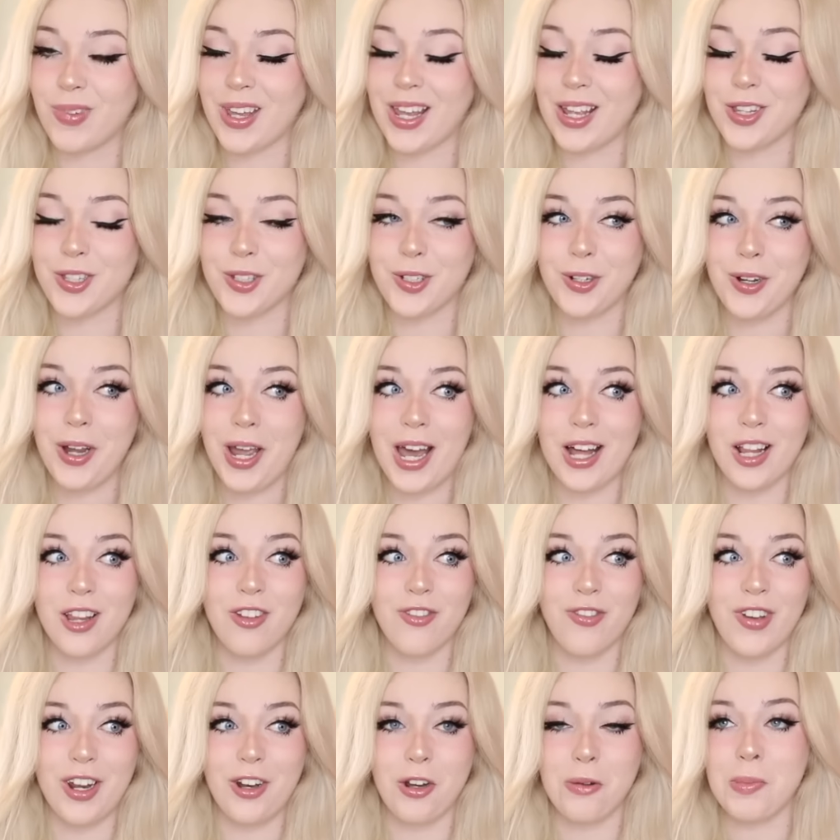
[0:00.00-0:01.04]
Insert
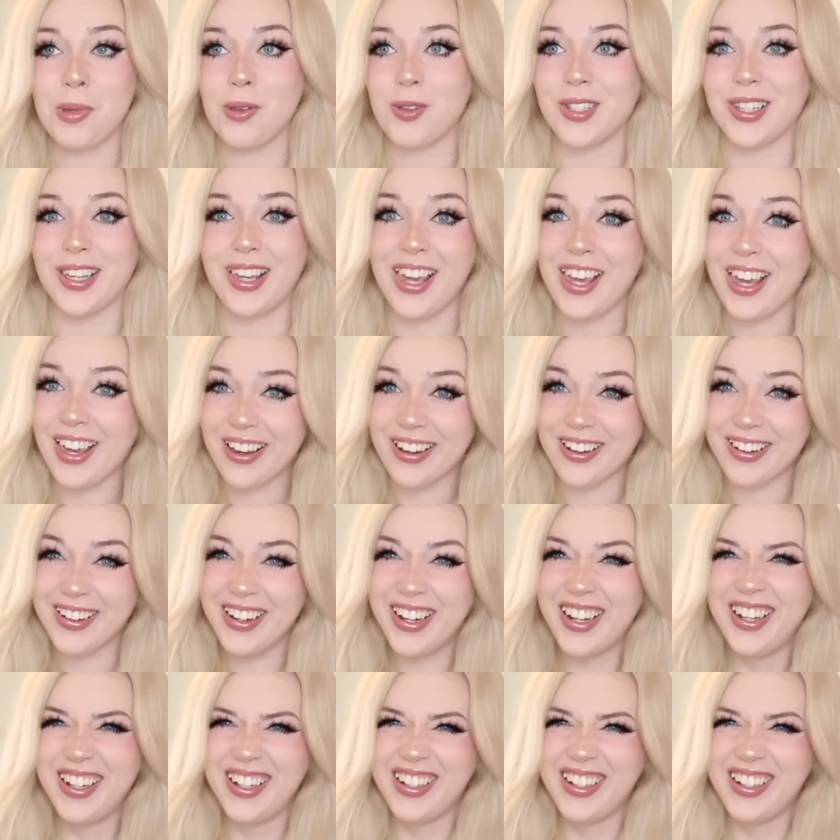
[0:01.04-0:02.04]
elevator music here.